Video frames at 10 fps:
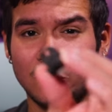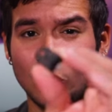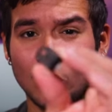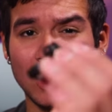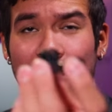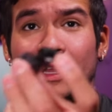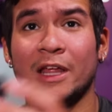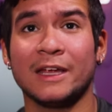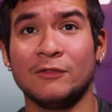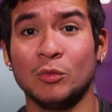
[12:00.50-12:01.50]
for
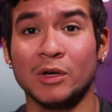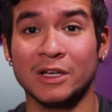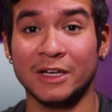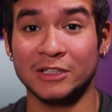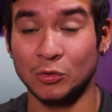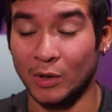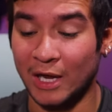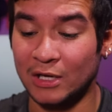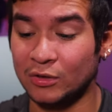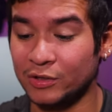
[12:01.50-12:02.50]
like if you want to connect it to a
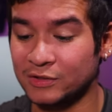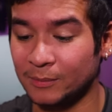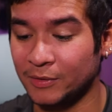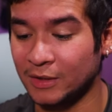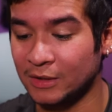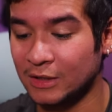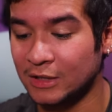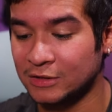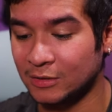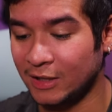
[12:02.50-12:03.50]
handle or something.
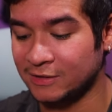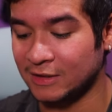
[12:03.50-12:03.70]
So it has